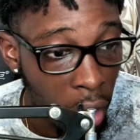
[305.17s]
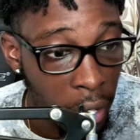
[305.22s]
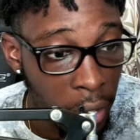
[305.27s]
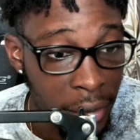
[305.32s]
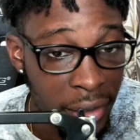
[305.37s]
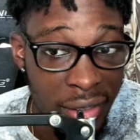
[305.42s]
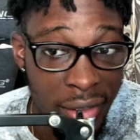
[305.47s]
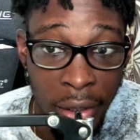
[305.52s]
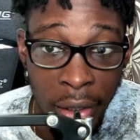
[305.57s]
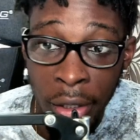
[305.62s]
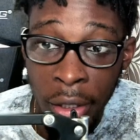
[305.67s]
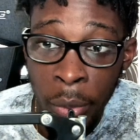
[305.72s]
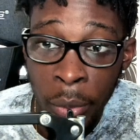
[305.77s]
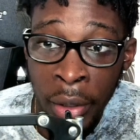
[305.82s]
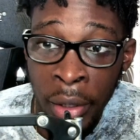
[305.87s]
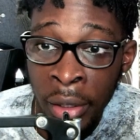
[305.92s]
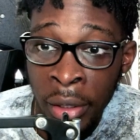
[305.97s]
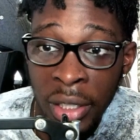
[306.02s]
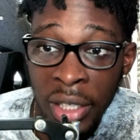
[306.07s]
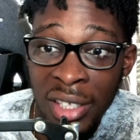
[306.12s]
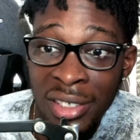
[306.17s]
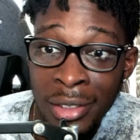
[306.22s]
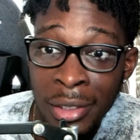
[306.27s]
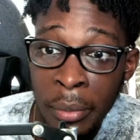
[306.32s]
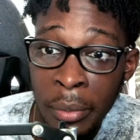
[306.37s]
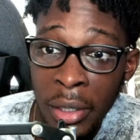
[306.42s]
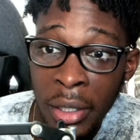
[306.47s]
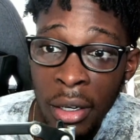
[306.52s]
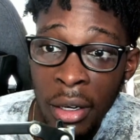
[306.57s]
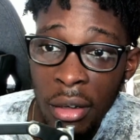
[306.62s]
Instead, I went and did
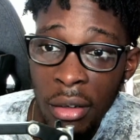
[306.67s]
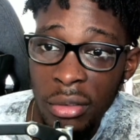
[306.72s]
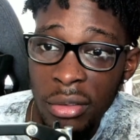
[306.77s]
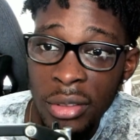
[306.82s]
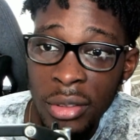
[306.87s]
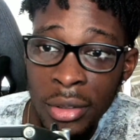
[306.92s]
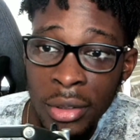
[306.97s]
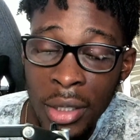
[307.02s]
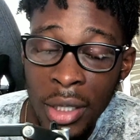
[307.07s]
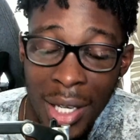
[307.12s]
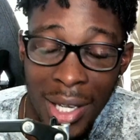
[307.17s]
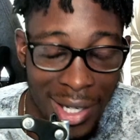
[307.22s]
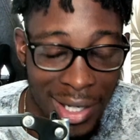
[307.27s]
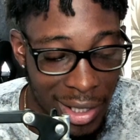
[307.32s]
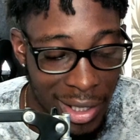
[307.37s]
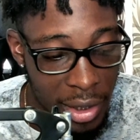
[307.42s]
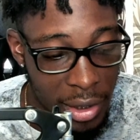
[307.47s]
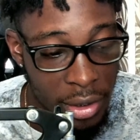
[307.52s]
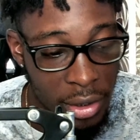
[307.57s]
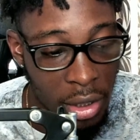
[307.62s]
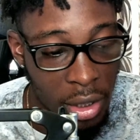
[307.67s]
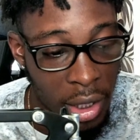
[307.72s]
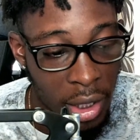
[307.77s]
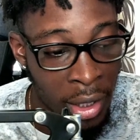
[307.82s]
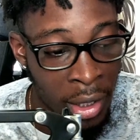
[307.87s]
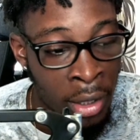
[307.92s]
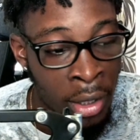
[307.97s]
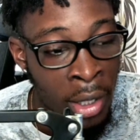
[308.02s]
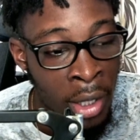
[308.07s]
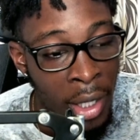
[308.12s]
something else.
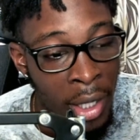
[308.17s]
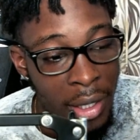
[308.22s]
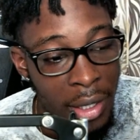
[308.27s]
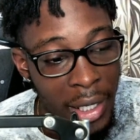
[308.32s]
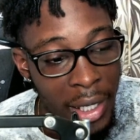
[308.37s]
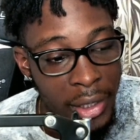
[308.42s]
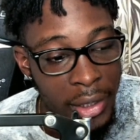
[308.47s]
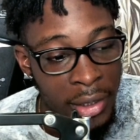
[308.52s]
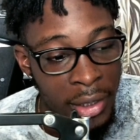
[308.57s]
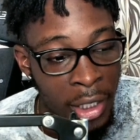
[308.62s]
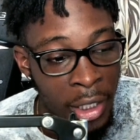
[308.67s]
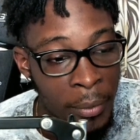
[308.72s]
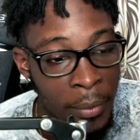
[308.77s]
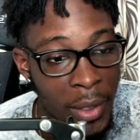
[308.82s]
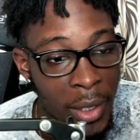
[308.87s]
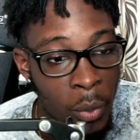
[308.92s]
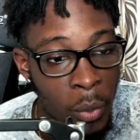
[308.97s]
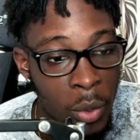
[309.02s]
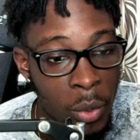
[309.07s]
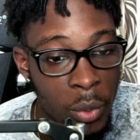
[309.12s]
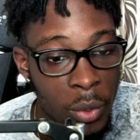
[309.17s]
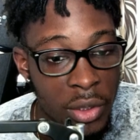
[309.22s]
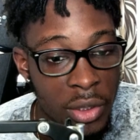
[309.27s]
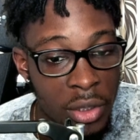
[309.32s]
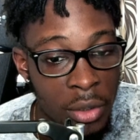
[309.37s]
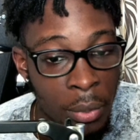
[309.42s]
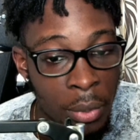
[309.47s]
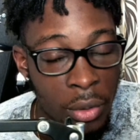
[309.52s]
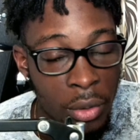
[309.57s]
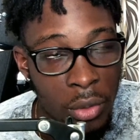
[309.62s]
Yesterday, that time that we were
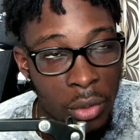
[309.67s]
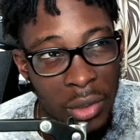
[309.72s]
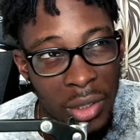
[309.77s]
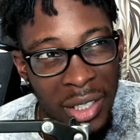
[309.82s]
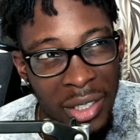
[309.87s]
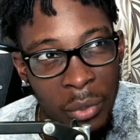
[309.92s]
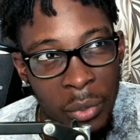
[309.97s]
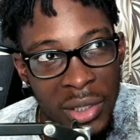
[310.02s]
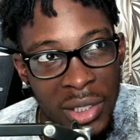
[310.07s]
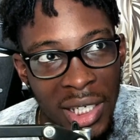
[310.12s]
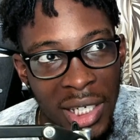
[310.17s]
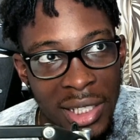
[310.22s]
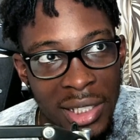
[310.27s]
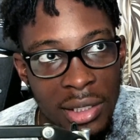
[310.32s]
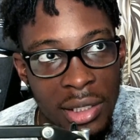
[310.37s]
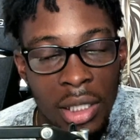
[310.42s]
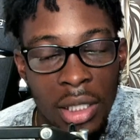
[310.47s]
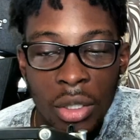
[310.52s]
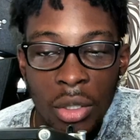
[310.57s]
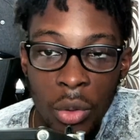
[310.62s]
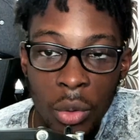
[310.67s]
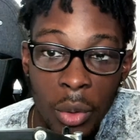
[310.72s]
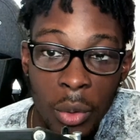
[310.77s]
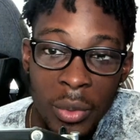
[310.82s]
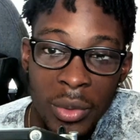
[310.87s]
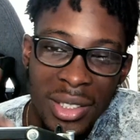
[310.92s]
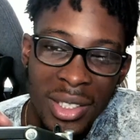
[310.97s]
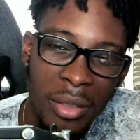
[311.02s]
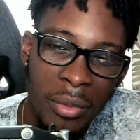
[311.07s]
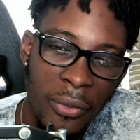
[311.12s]
supposed, was it yesterday? No, it
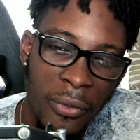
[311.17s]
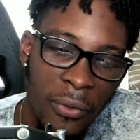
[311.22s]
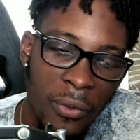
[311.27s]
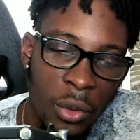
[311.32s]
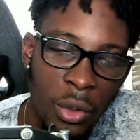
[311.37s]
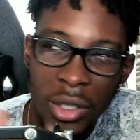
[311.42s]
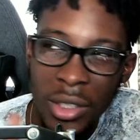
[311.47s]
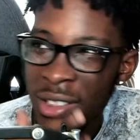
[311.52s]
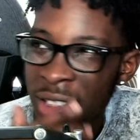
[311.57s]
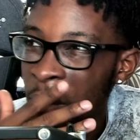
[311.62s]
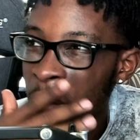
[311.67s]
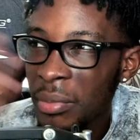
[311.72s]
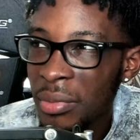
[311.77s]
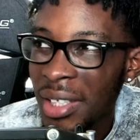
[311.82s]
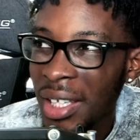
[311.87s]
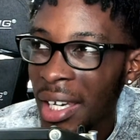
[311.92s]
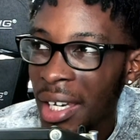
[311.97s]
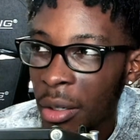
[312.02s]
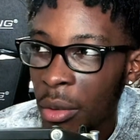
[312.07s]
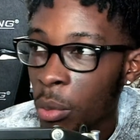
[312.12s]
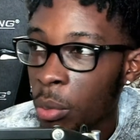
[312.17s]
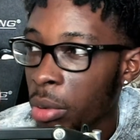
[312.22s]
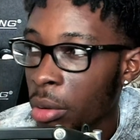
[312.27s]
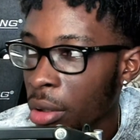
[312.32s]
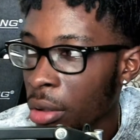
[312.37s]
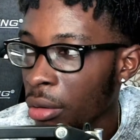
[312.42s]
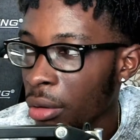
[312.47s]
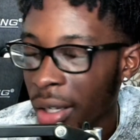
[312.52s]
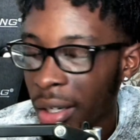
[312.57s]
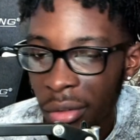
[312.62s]
was the day before. Some day,
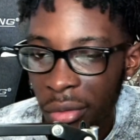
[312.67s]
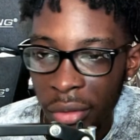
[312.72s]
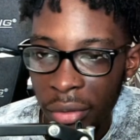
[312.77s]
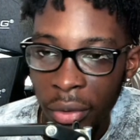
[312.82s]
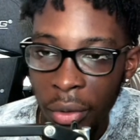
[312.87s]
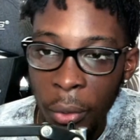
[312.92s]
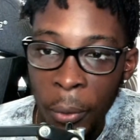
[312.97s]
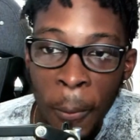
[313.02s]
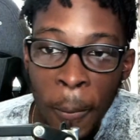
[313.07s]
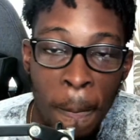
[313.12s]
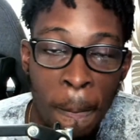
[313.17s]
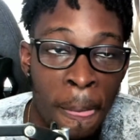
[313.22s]
bro, I don't know.